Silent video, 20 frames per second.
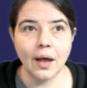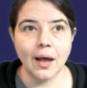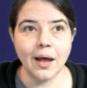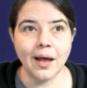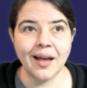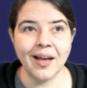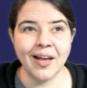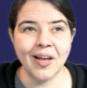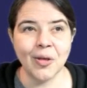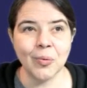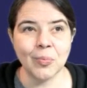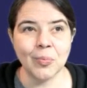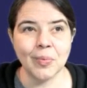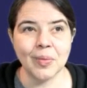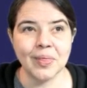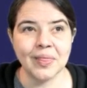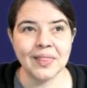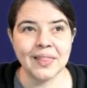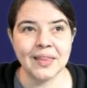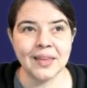um,
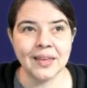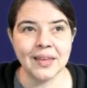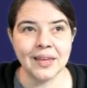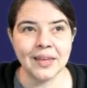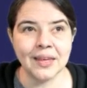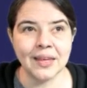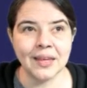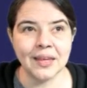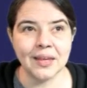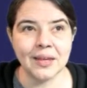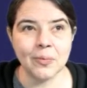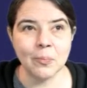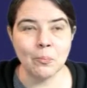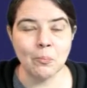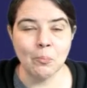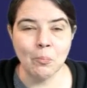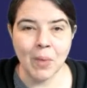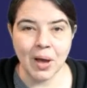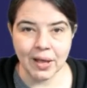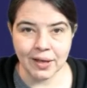the
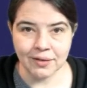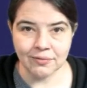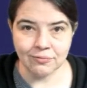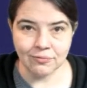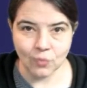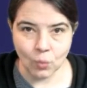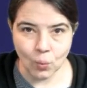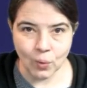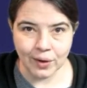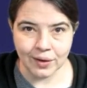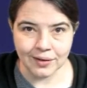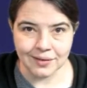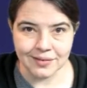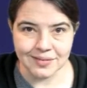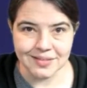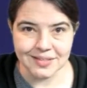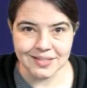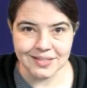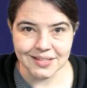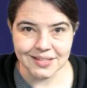my
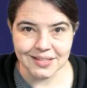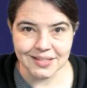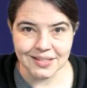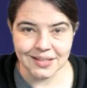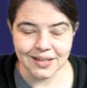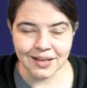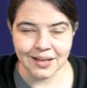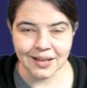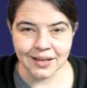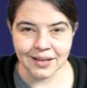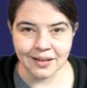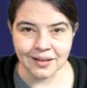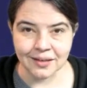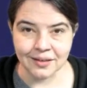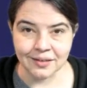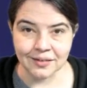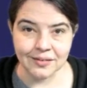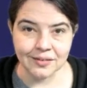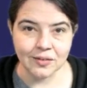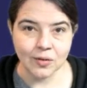voice
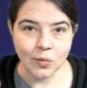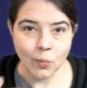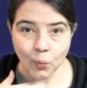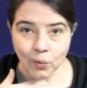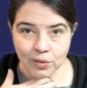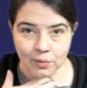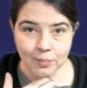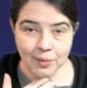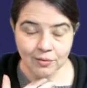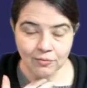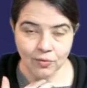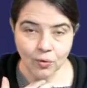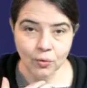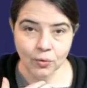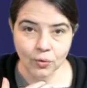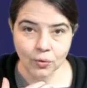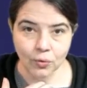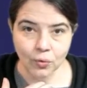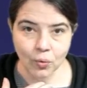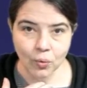is with my
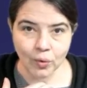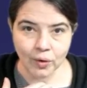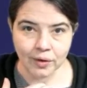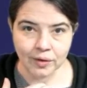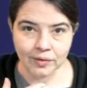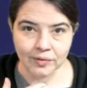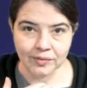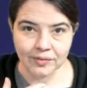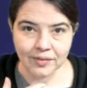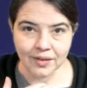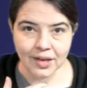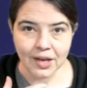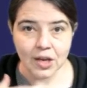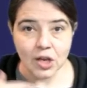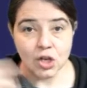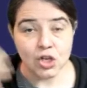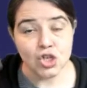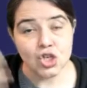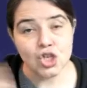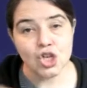vocal cords
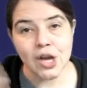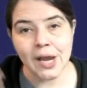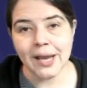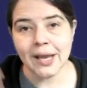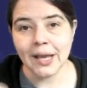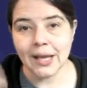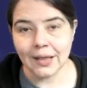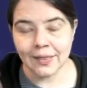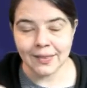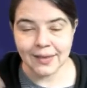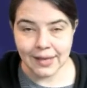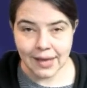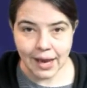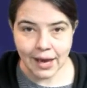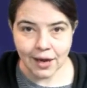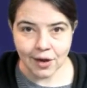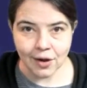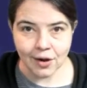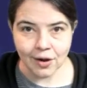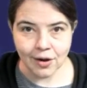shaking the
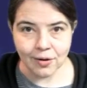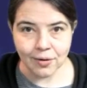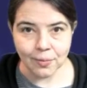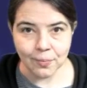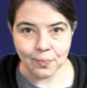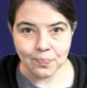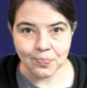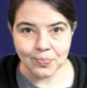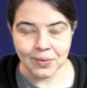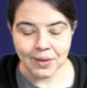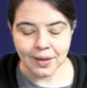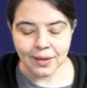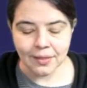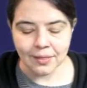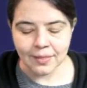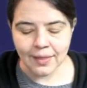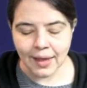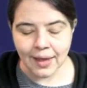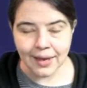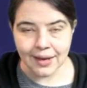air.
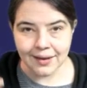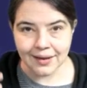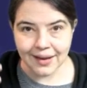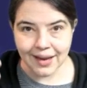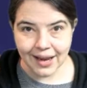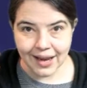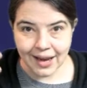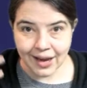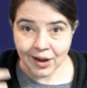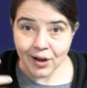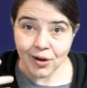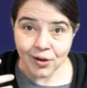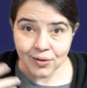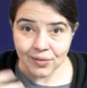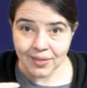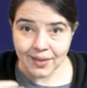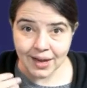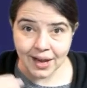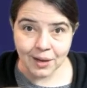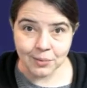That air
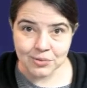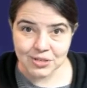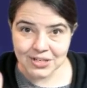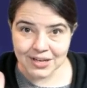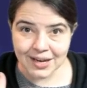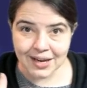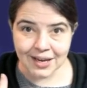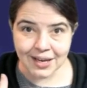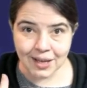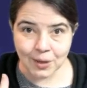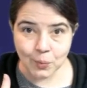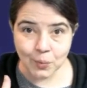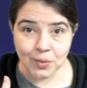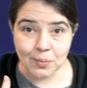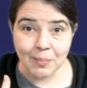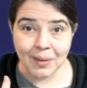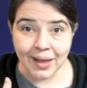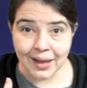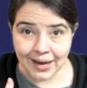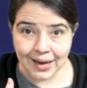that I'm shaking with
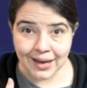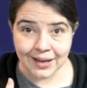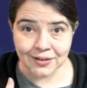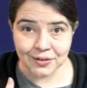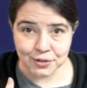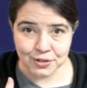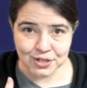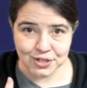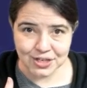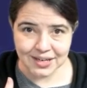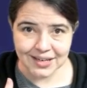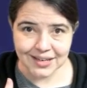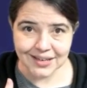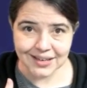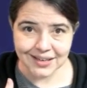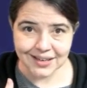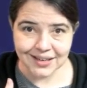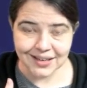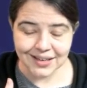my energy